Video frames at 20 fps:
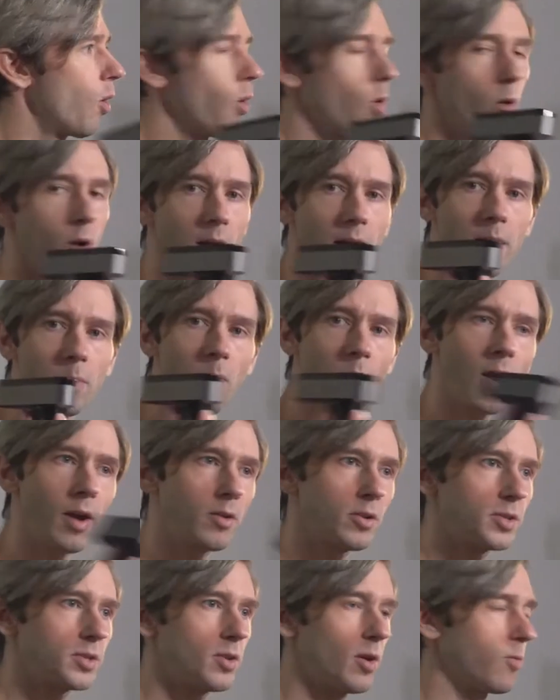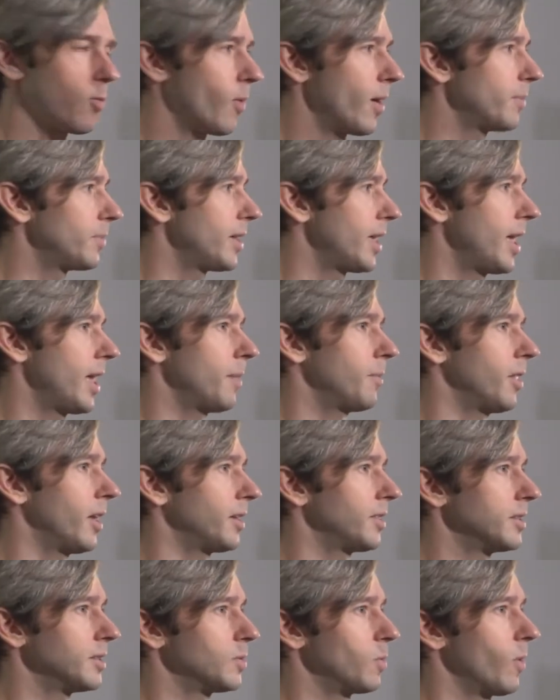or a Microsoft webcam
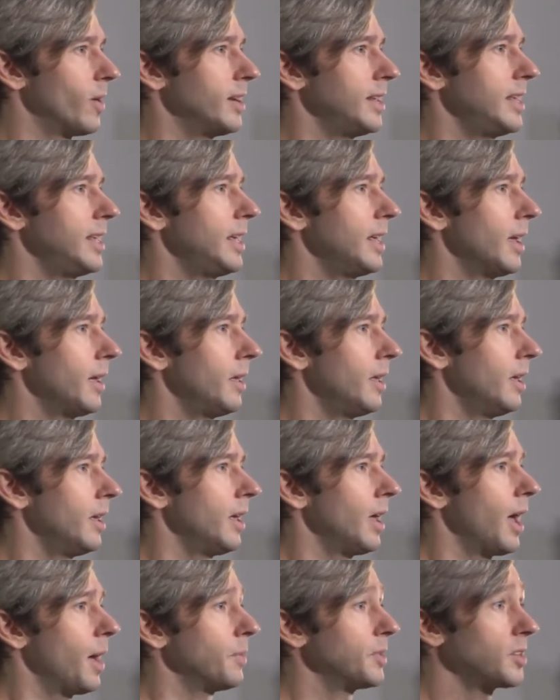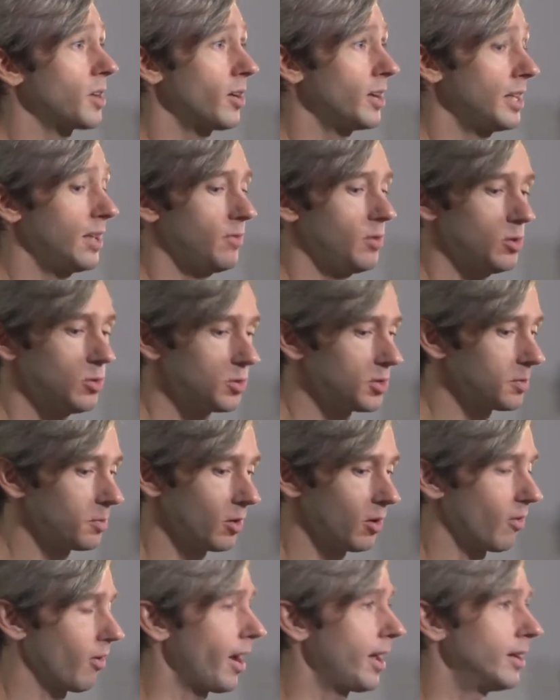like this one here, it's going to give you
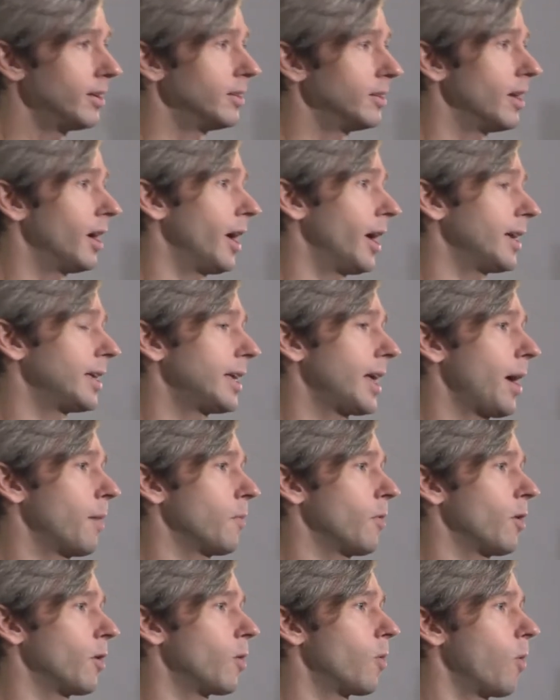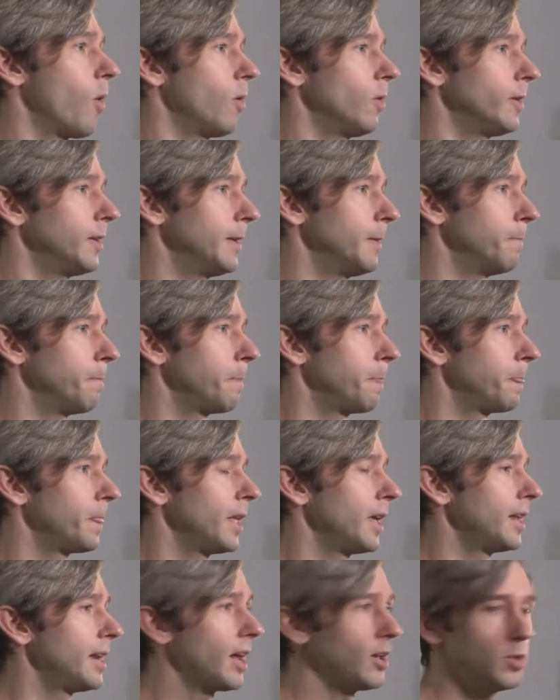some great camera quality.
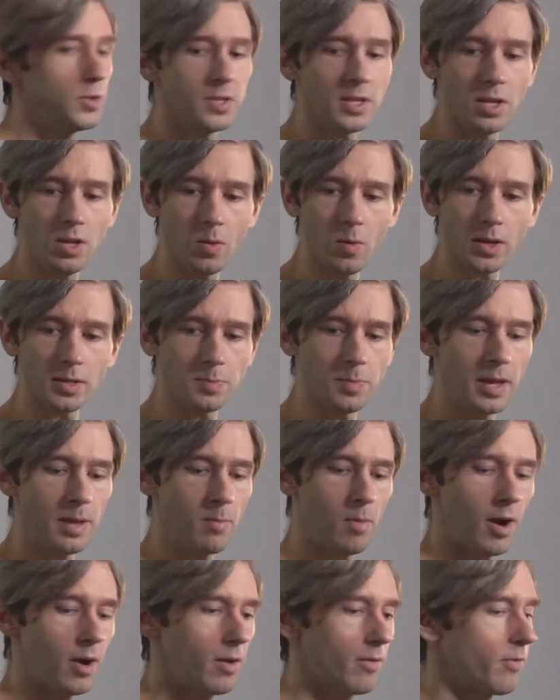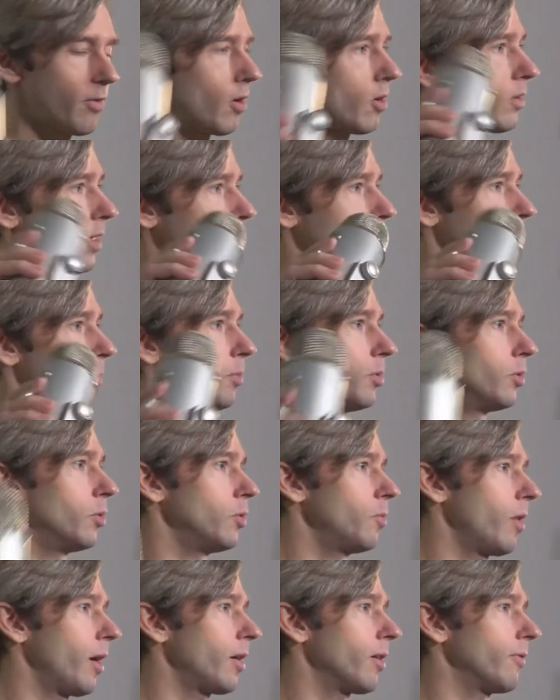Now, using a USB microphone, like a
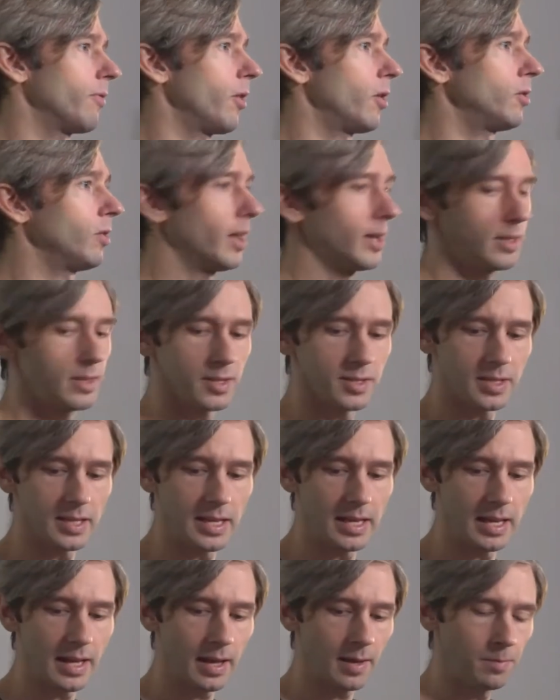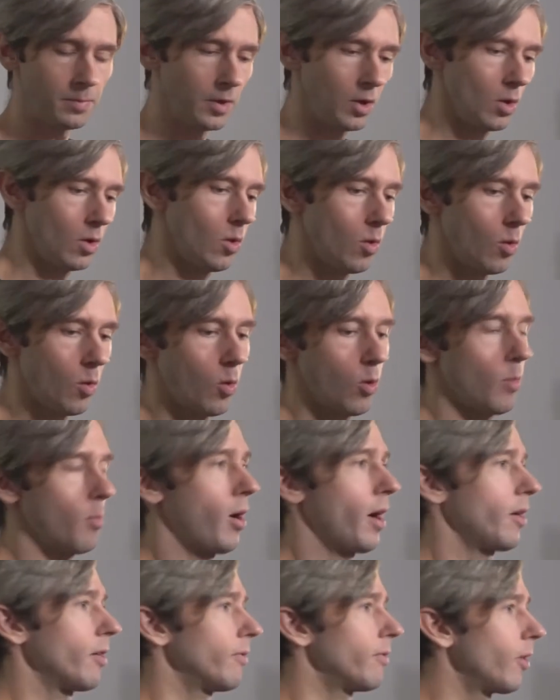blue microphone like this here, or a
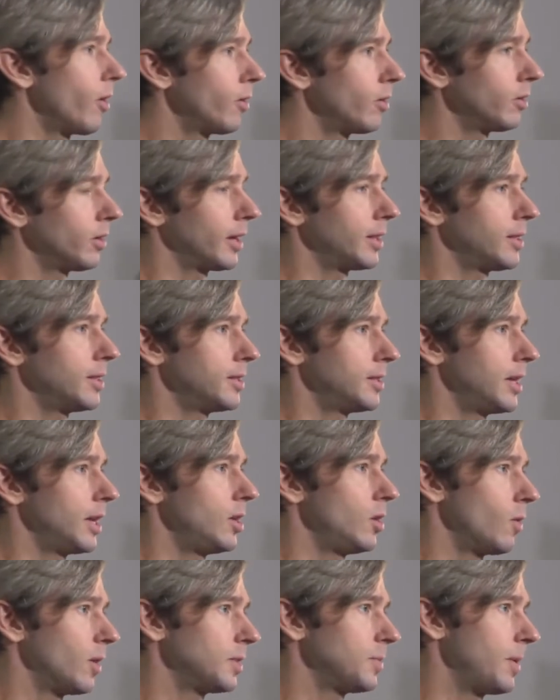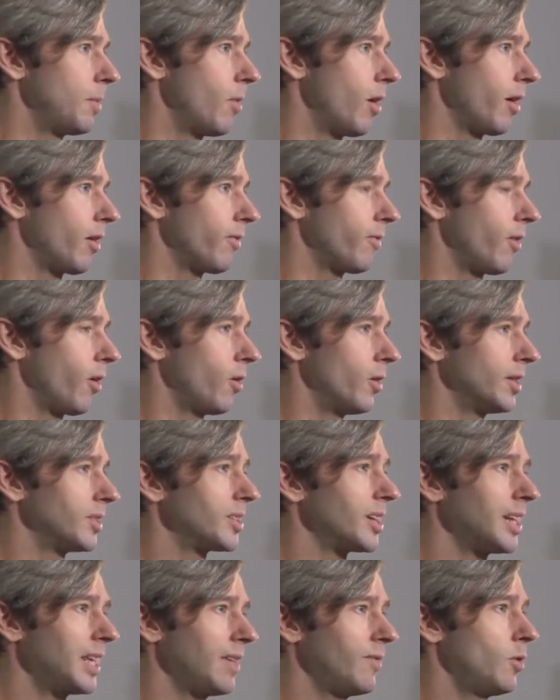microphone like this here, USB microphone,
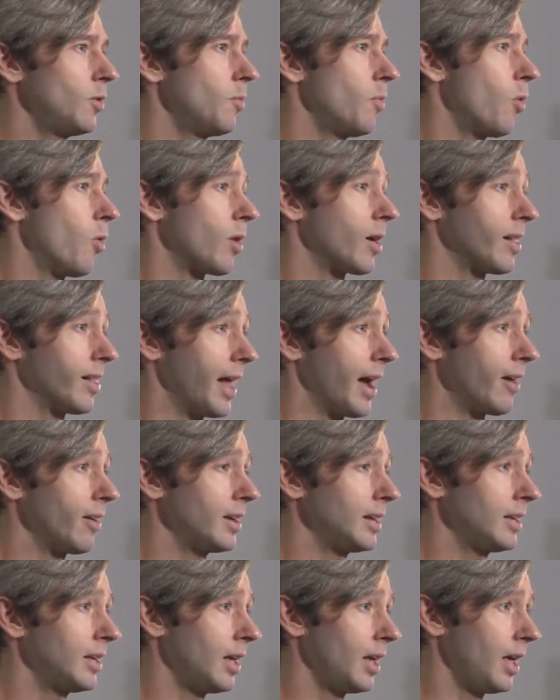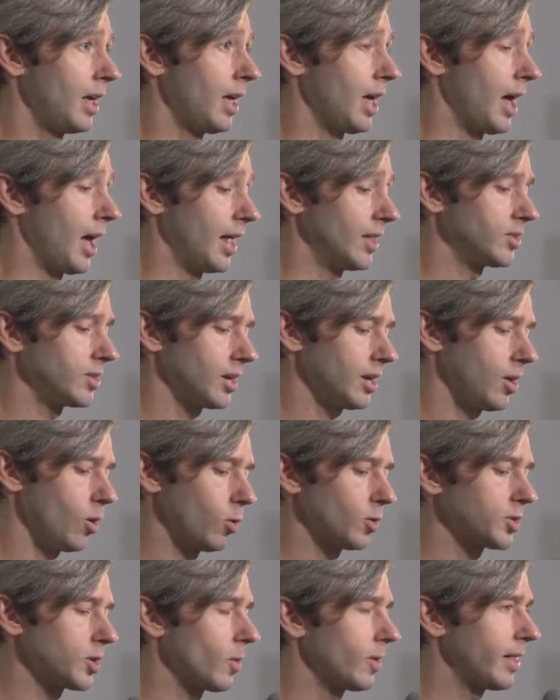it's going to give you more clarity. It's going to
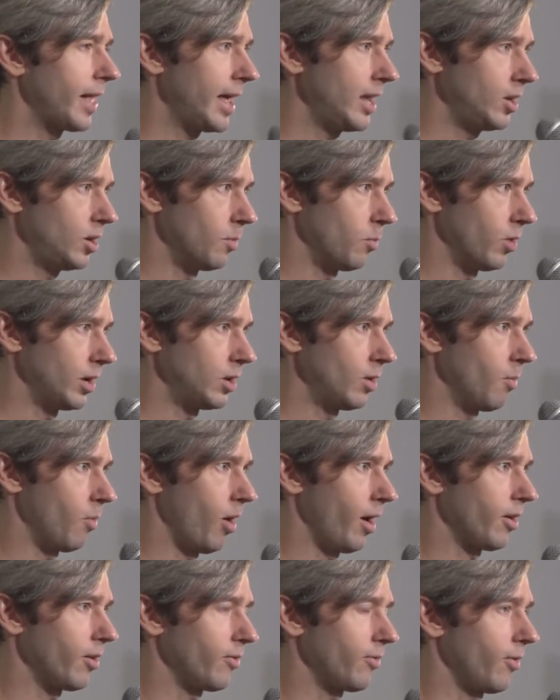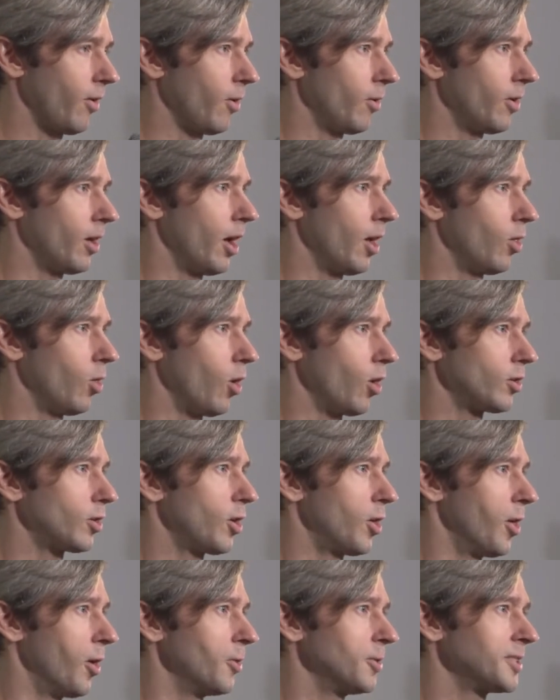also allow you to bring your microphone a lot
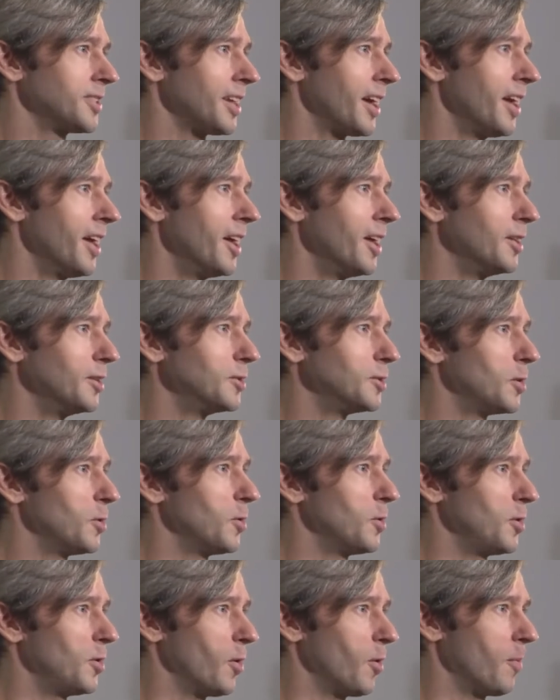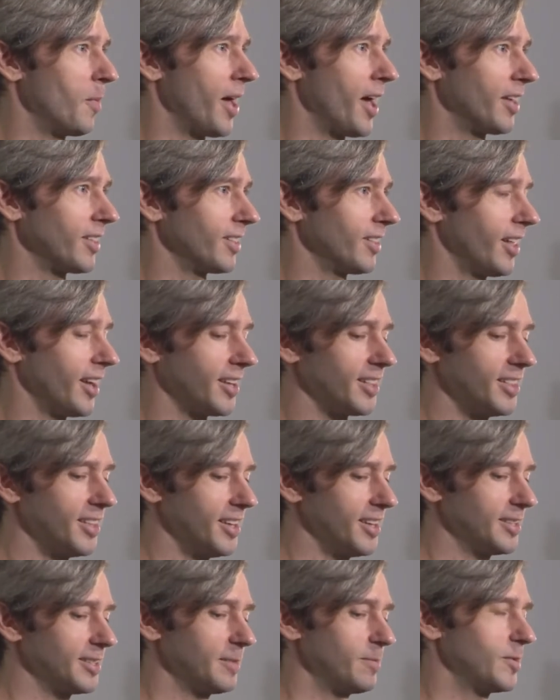closer to your mouth like
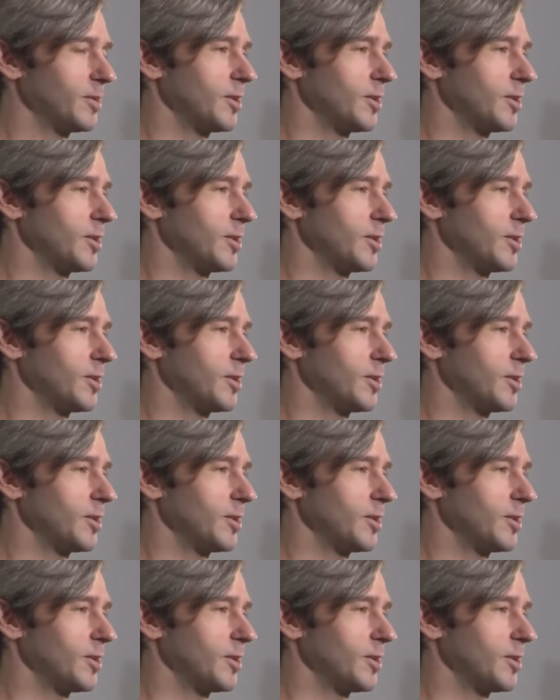this.